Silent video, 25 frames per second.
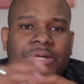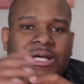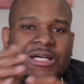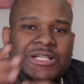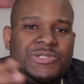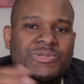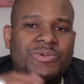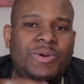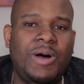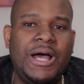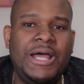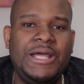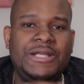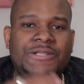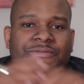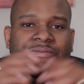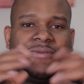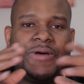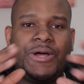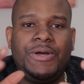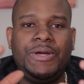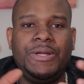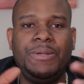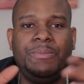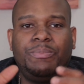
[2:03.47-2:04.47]
That's why it's
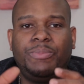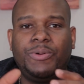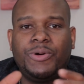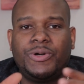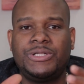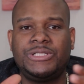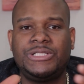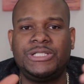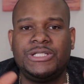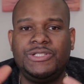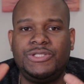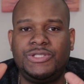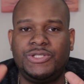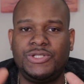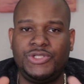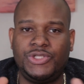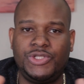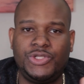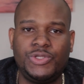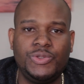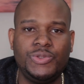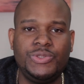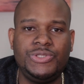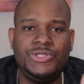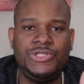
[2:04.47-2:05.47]
very important to
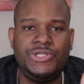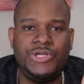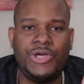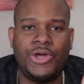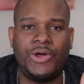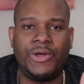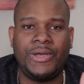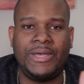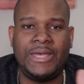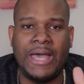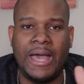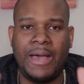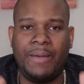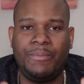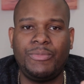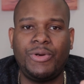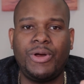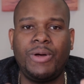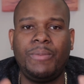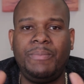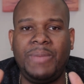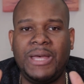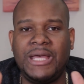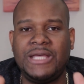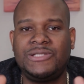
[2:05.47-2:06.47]
choose your
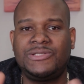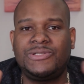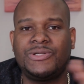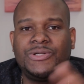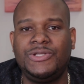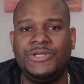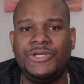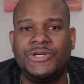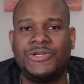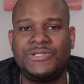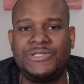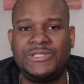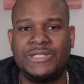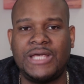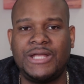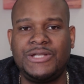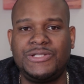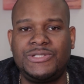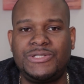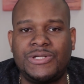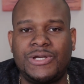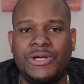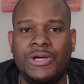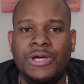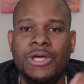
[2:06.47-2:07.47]
camera based on your
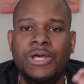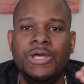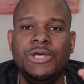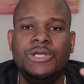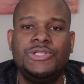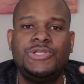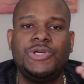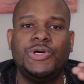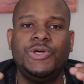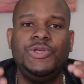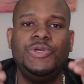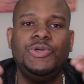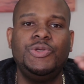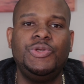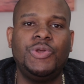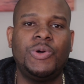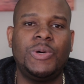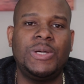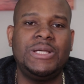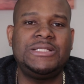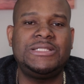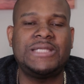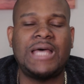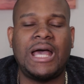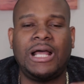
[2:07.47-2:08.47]
sensor, so you know
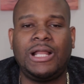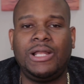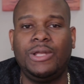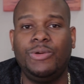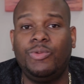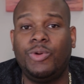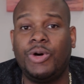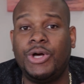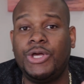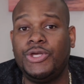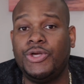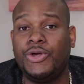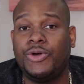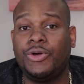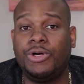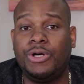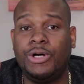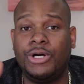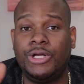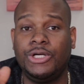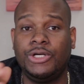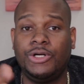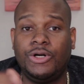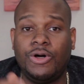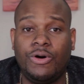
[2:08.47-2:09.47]
exactly what you're
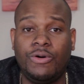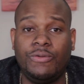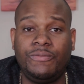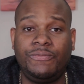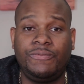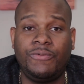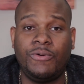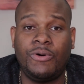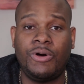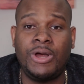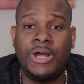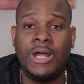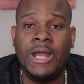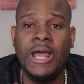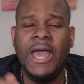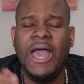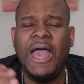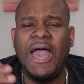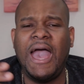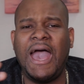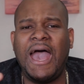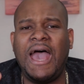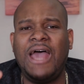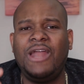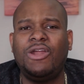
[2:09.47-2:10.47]
gonna go for.
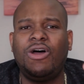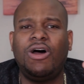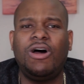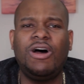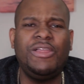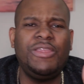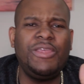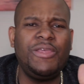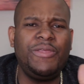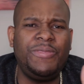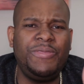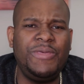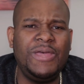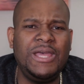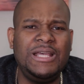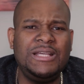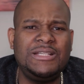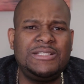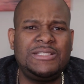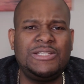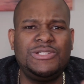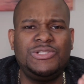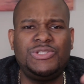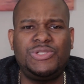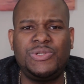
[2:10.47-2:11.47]
And other
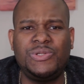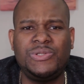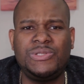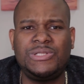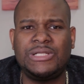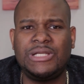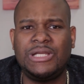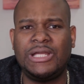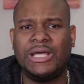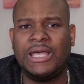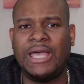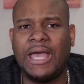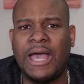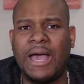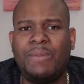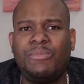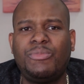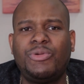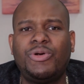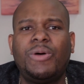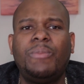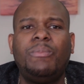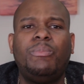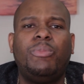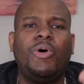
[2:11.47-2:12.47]
things in choosing a
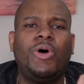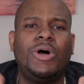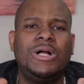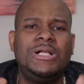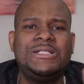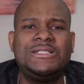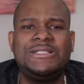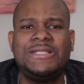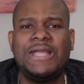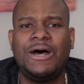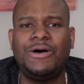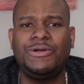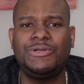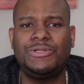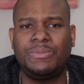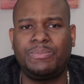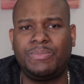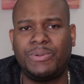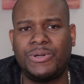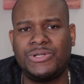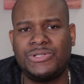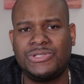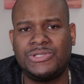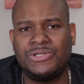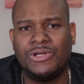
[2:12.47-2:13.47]
camera boils down to
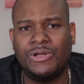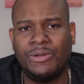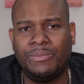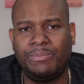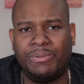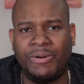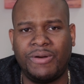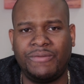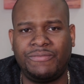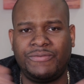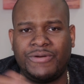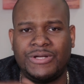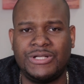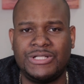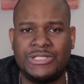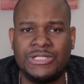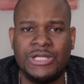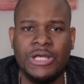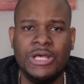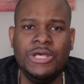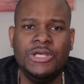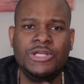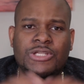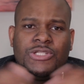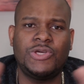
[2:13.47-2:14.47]
personal preference.
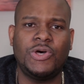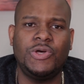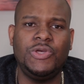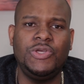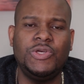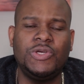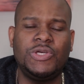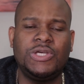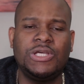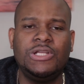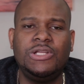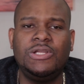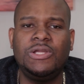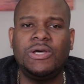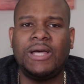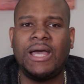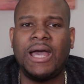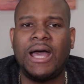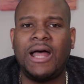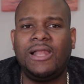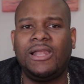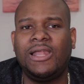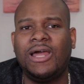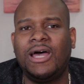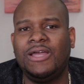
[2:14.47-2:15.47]
So you can look
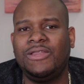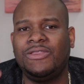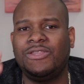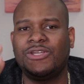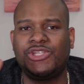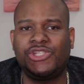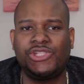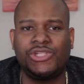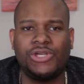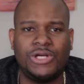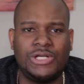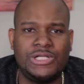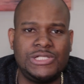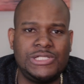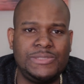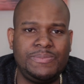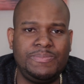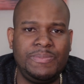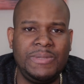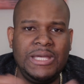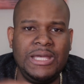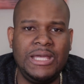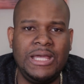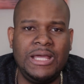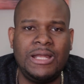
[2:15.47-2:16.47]
at like the shutter
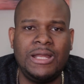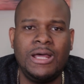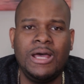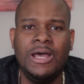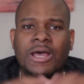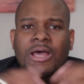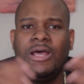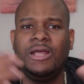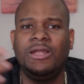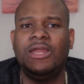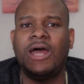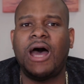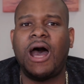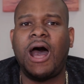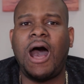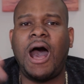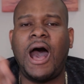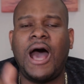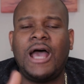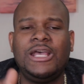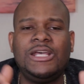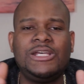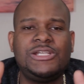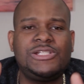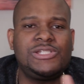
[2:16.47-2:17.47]
speed, the
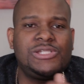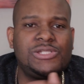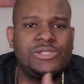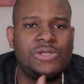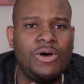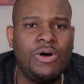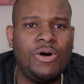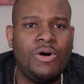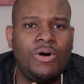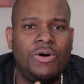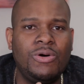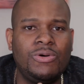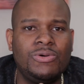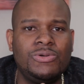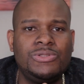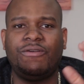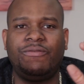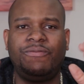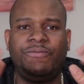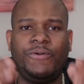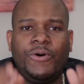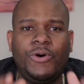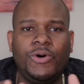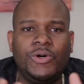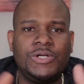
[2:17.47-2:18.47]
ISO, the
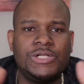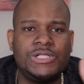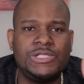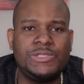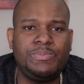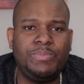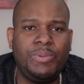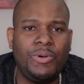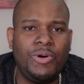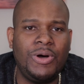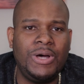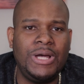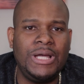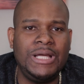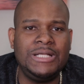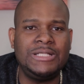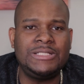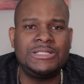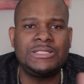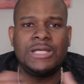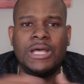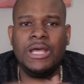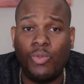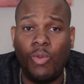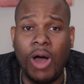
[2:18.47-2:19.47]
focus
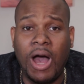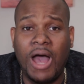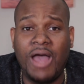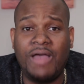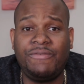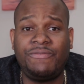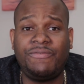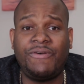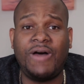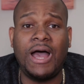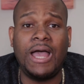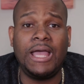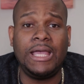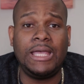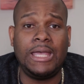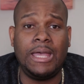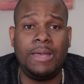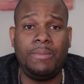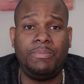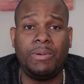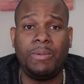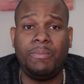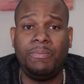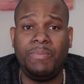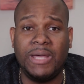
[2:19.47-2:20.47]
points, Wi-Fi
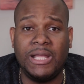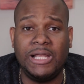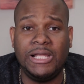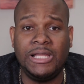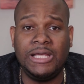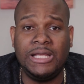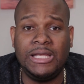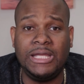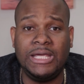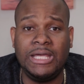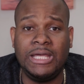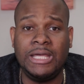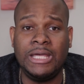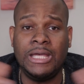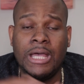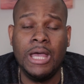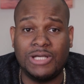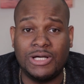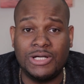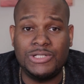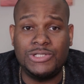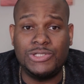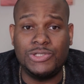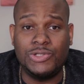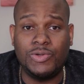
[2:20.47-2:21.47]
capability,
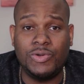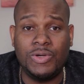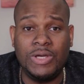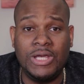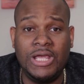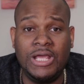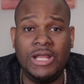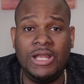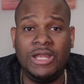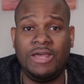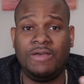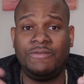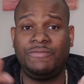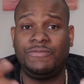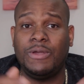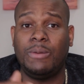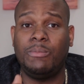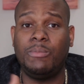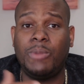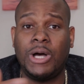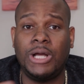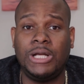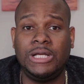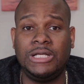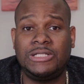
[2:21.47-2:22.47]
touchscreen, if the
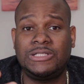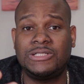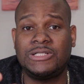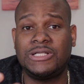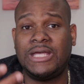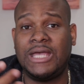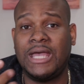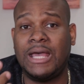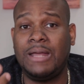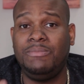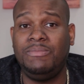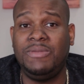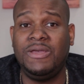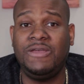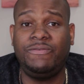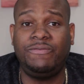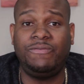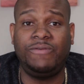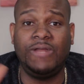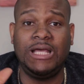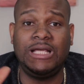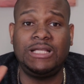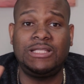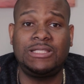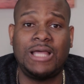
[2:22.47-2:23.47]
monitor can be
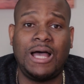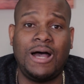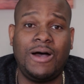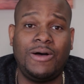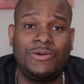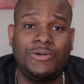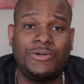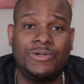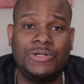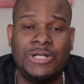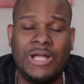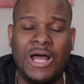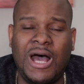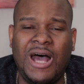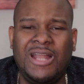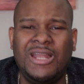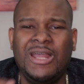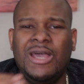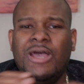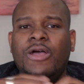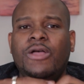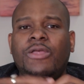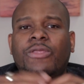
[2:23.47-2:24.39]
flicked out or not.